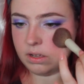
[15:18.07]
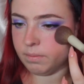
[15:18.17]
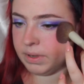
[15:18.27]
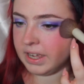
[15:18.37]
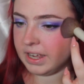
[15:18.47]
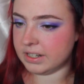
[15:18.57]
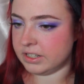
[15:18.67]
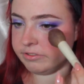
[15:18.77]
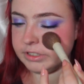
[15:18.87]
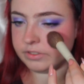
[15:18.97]
pat
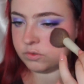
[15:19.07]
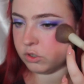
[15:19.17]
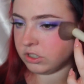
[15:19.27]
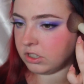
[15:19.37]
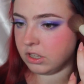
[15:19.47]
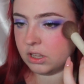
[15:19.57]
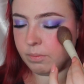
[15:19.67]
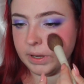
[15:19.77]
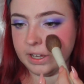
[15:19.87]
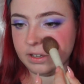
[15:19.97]
to reinforce the
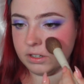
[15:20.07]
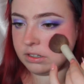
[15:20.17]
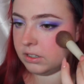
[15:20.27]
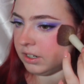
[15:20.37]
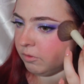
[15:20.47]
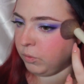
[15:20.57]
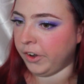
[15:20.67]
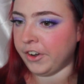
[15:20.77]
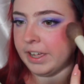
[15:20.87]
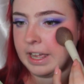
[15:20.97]
pink we
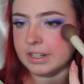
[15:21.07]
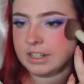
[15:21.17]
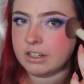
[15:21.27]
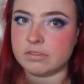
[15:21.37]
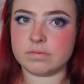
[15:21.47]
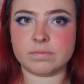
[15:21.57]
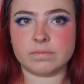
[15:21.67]
already had down.